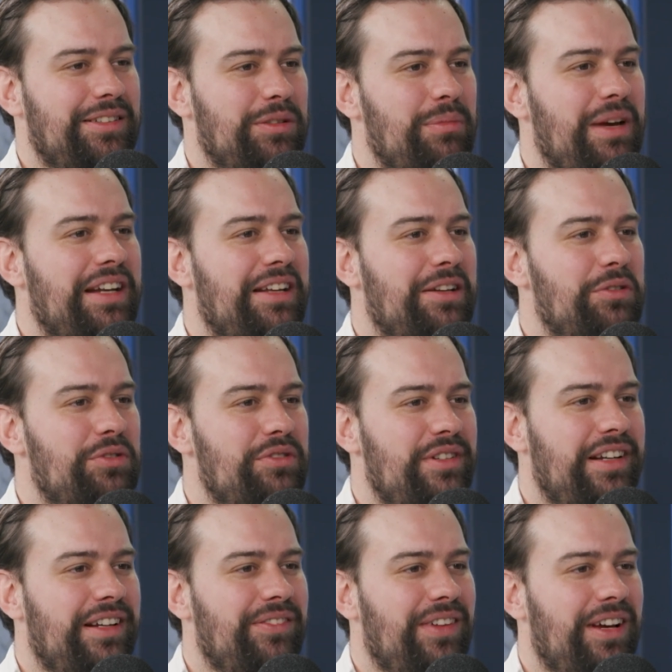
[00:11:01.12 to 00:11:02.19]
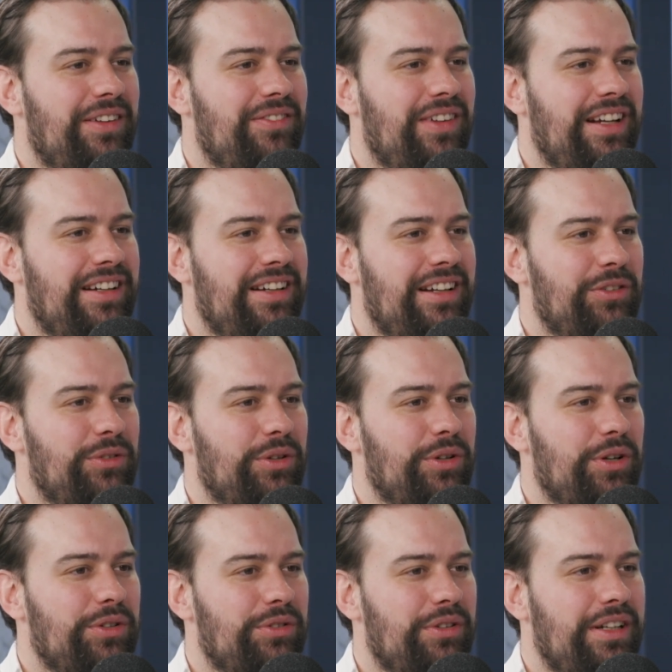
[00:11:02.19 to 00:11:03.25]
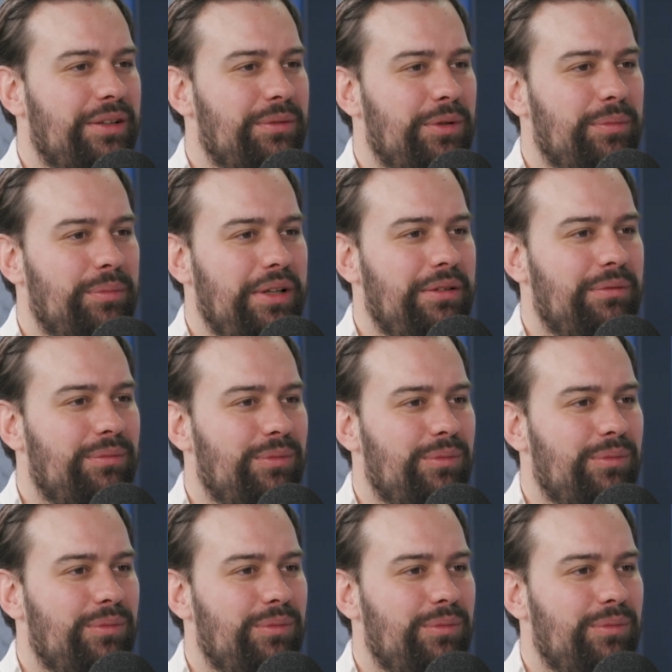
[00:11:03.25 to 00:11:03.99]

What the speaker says: cement industry and made it into a country, it would be